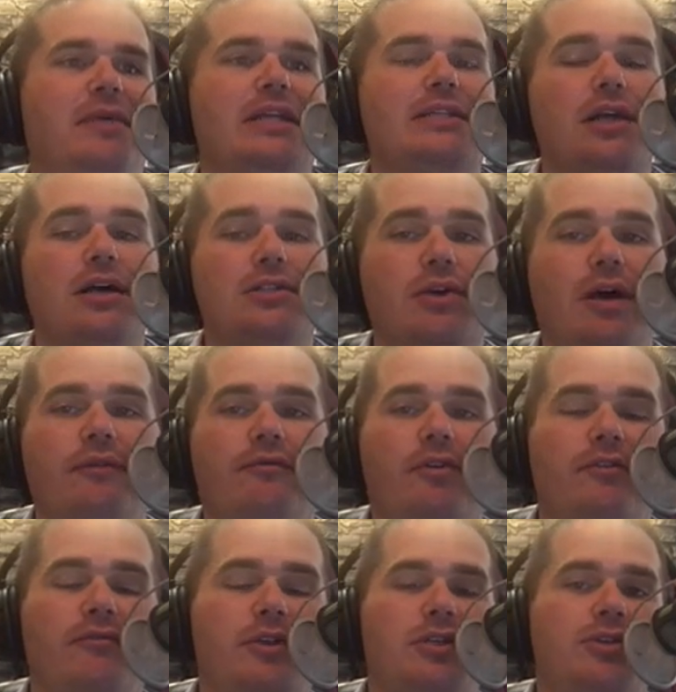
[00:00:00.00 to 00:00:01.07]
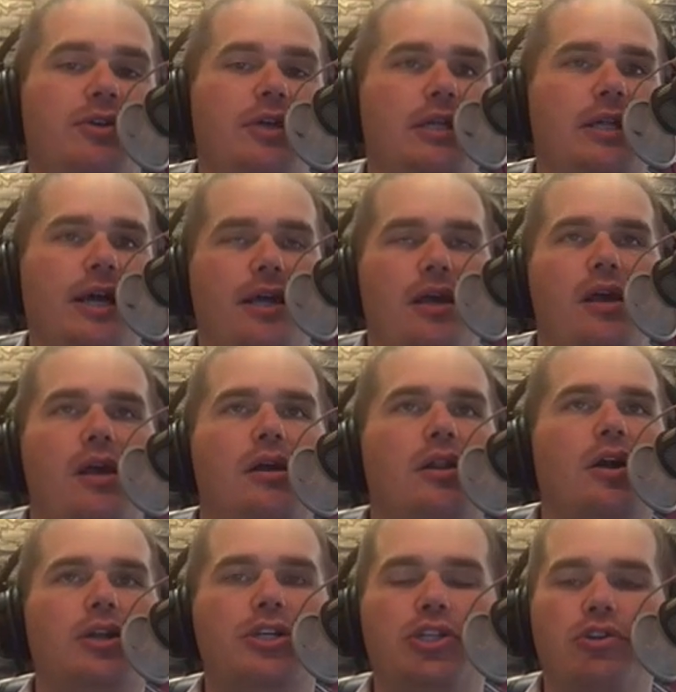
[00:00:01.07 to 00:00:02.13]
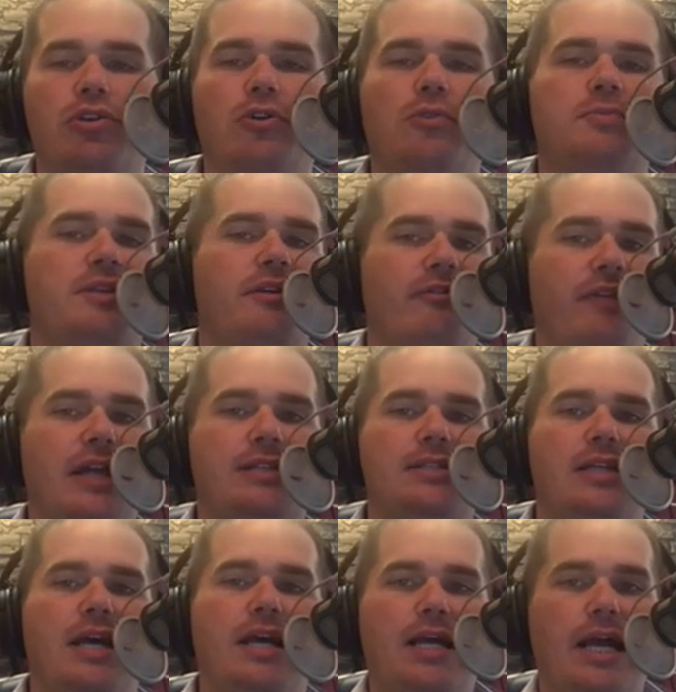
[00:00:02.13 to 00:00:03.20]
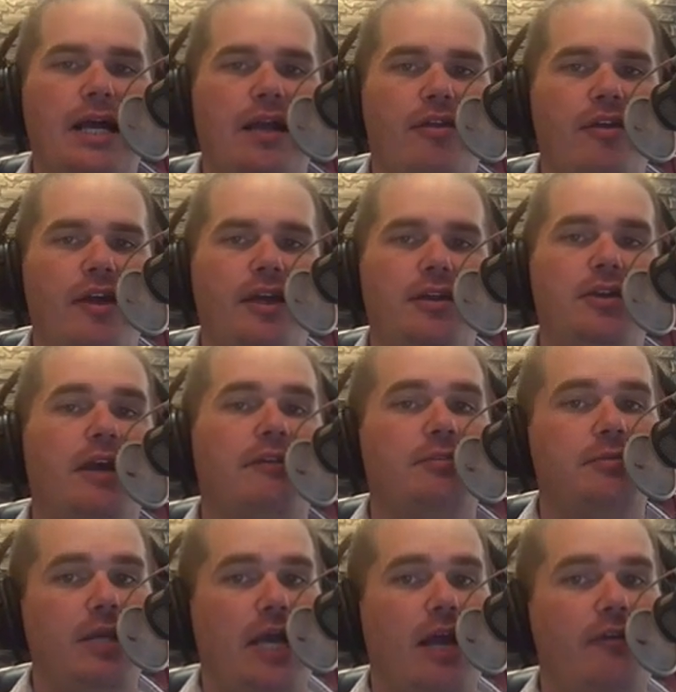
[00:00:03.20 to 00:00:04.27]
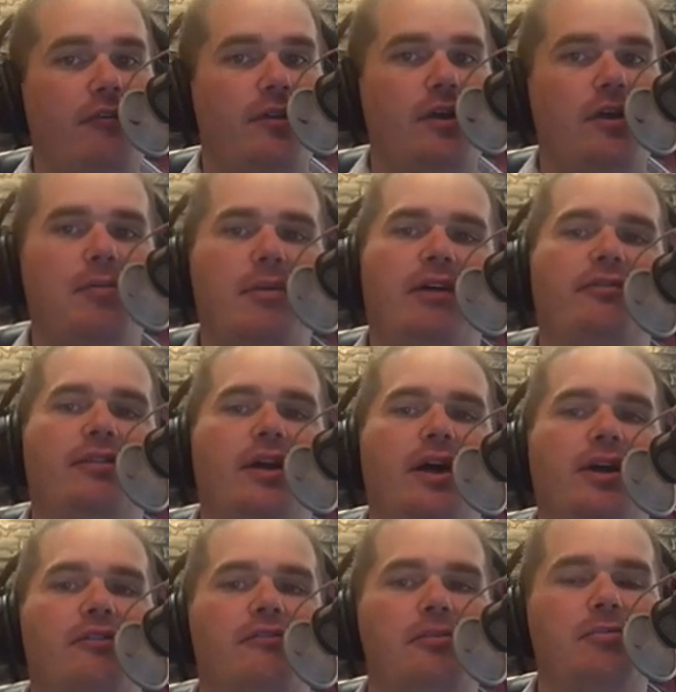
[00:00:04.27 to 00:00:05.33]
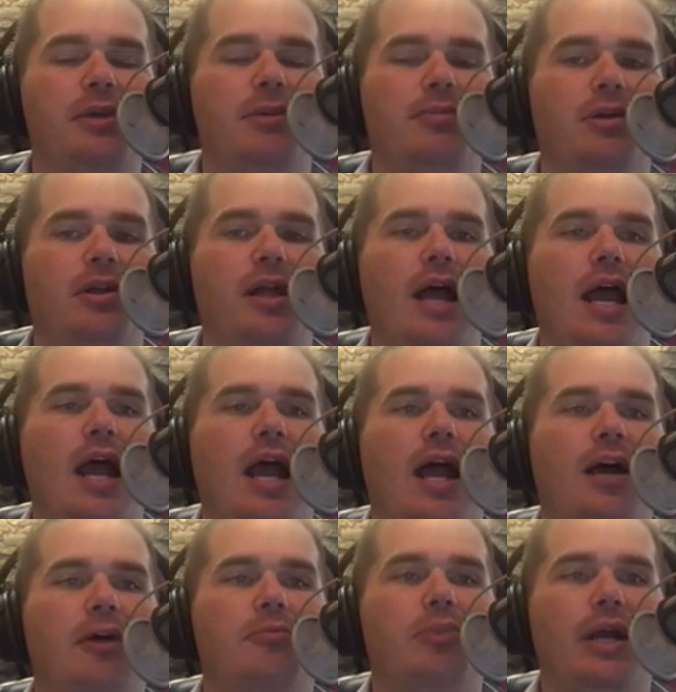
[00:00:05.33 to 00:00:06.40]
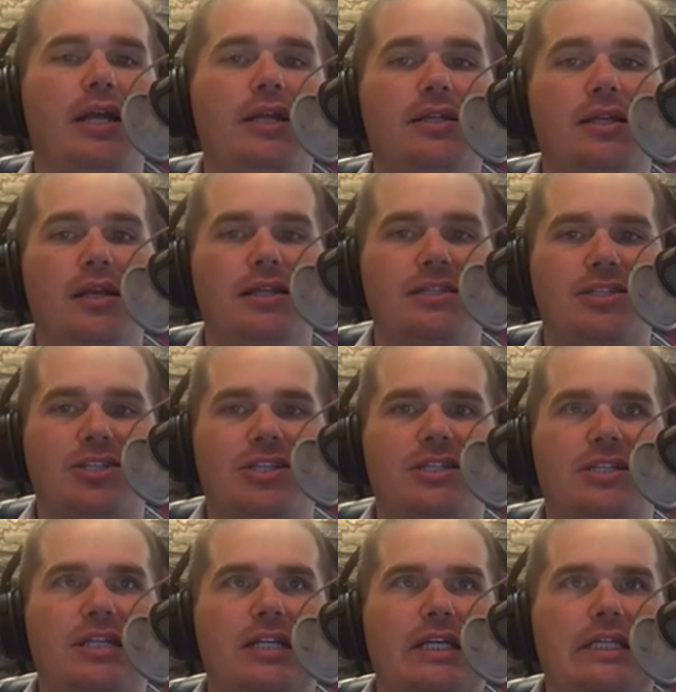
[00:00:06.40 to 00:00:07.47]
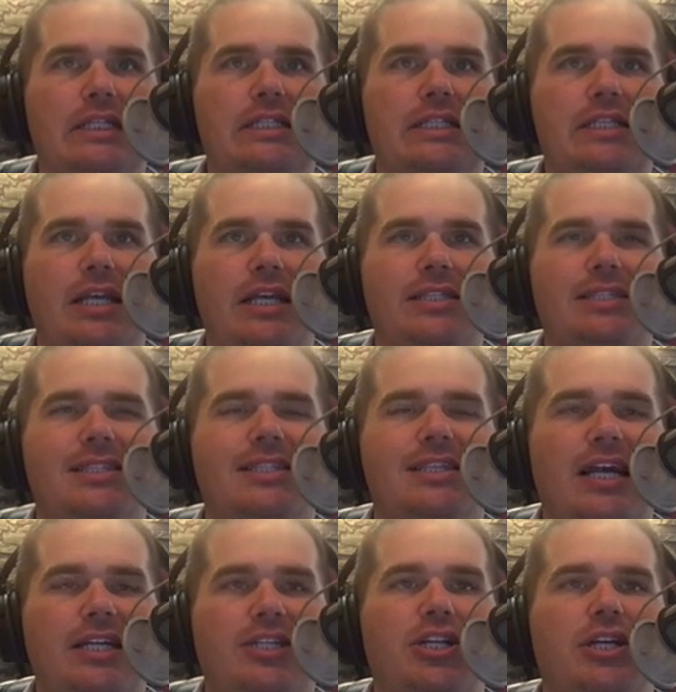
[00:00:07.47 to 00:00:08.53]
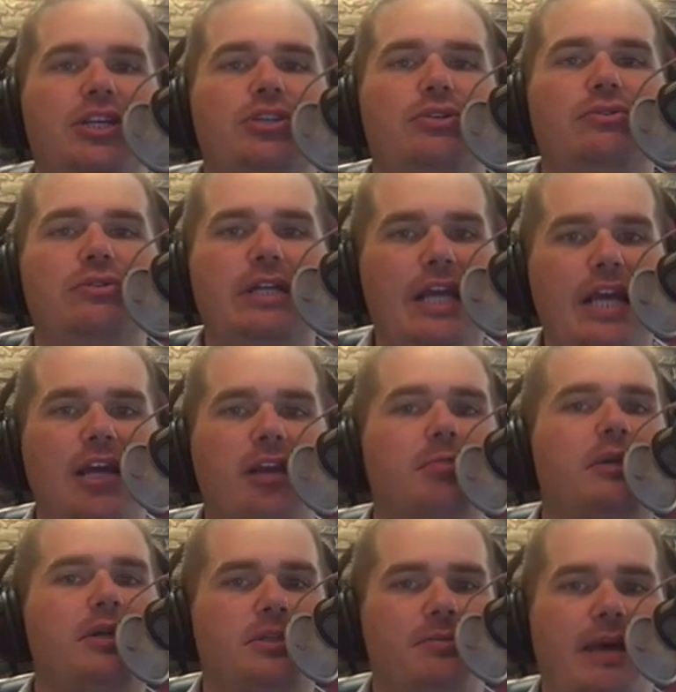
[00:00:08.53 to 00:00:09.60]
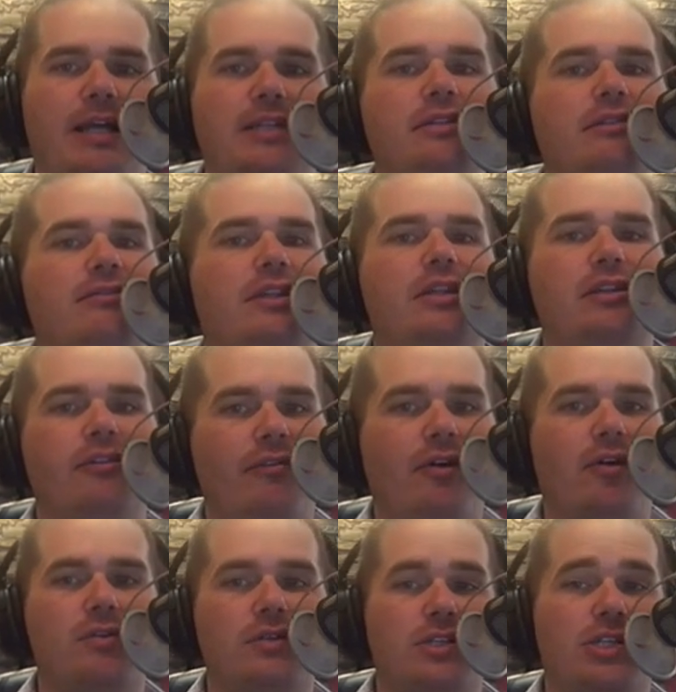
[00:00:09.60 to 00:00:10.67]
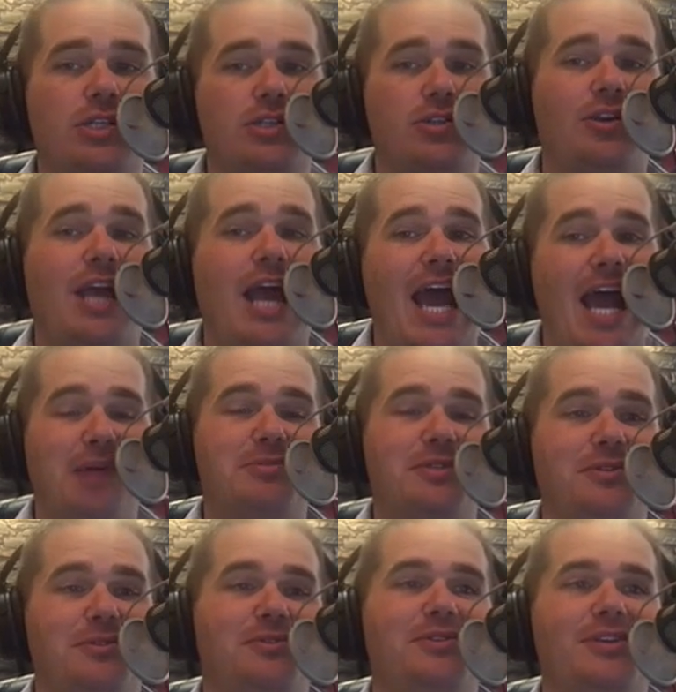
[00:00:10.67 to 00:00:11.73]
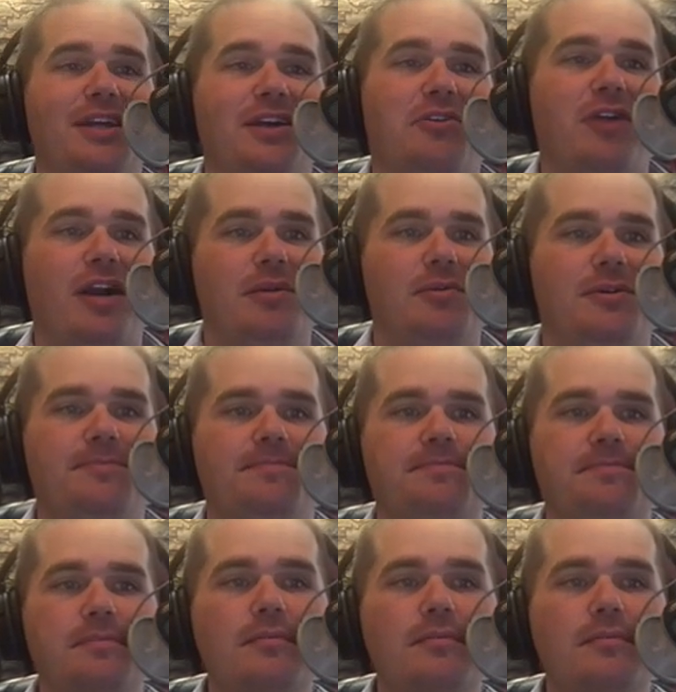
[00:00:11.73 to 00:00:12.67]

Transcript: It's also helpful if you're shooting like large groups, events, that kind of thing. You have to be careful there about flying over people, but it's such a unique perspective that the photos just look absolutely incredible.